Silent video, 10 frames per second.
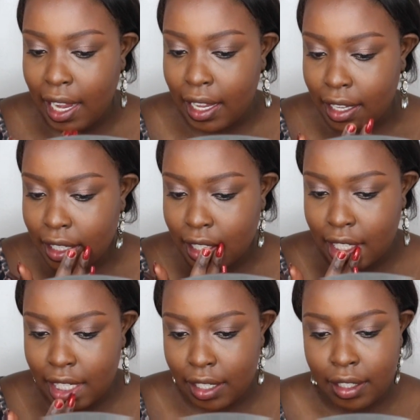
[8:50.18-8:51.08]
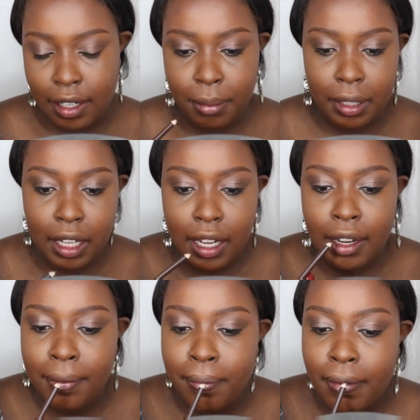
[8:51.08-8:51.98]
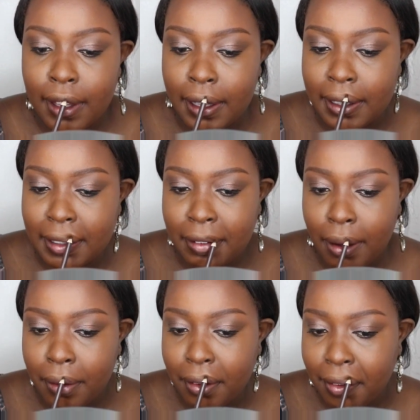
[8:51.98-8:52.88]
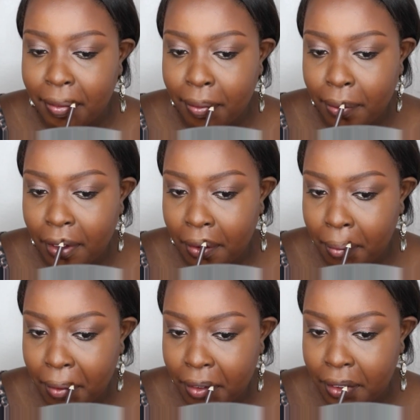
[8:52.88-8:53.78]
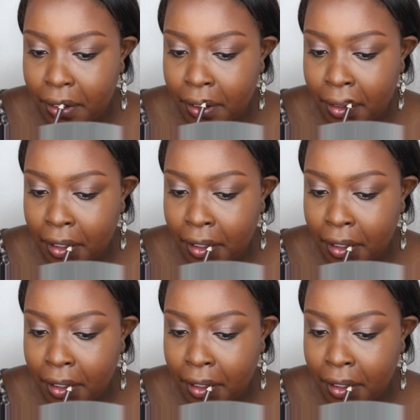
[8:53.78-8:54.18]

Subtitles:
easy to apply. And this is probably one of the most,